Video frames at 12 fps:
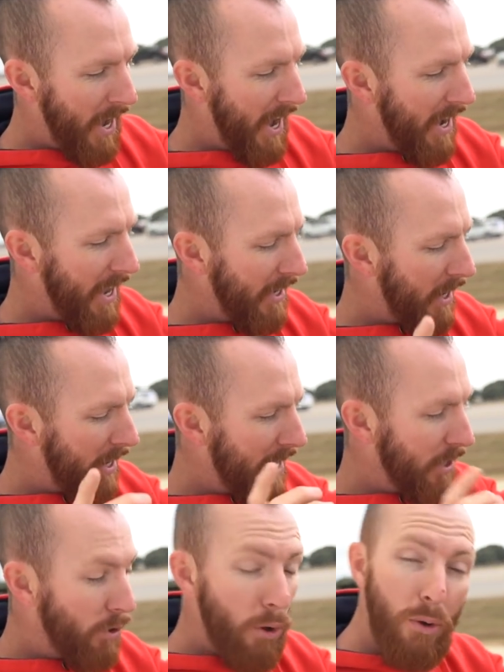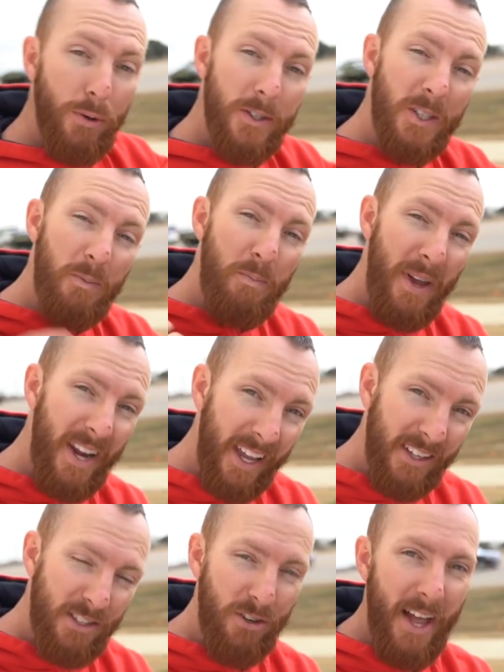And I got a gold
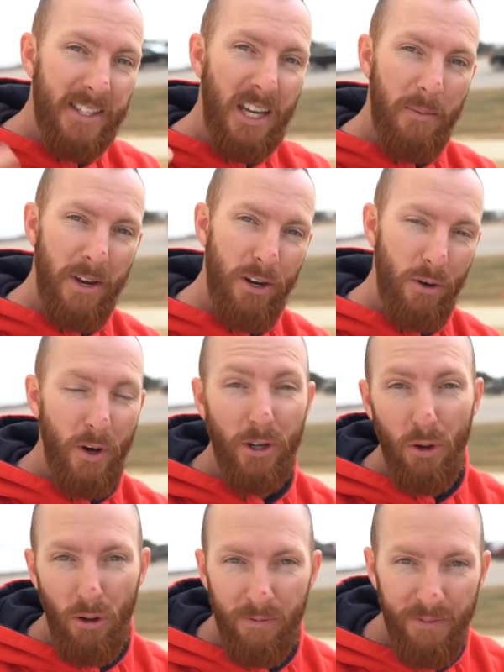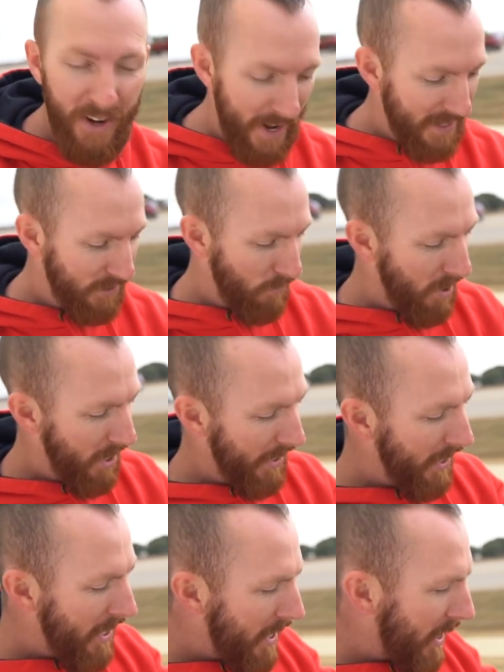spinning, so that's gonna be new, a gold finesse
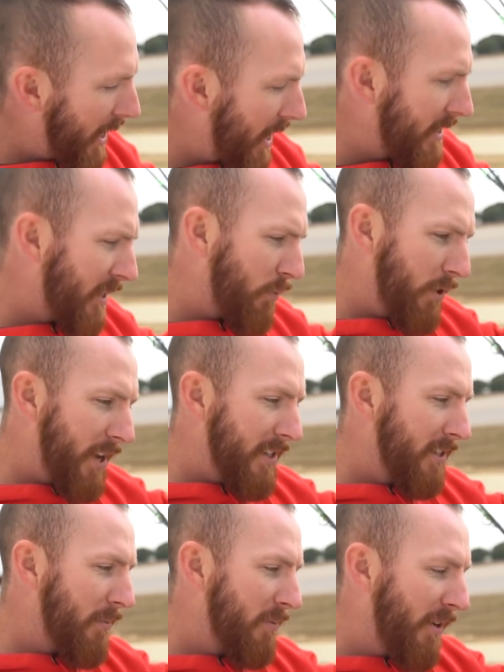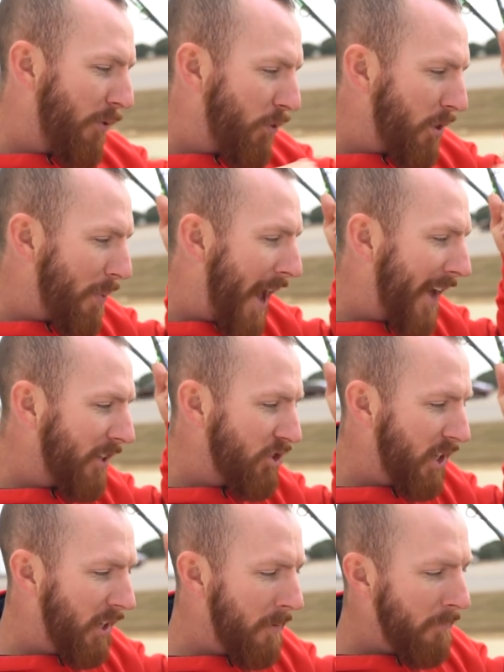rod. And I did realize something different with the
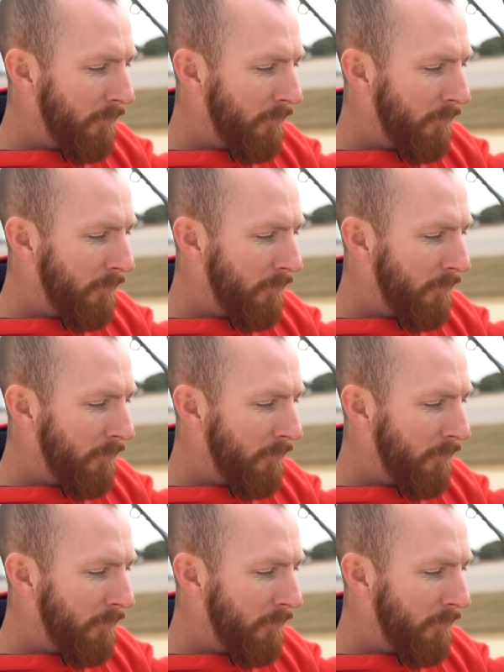packaging.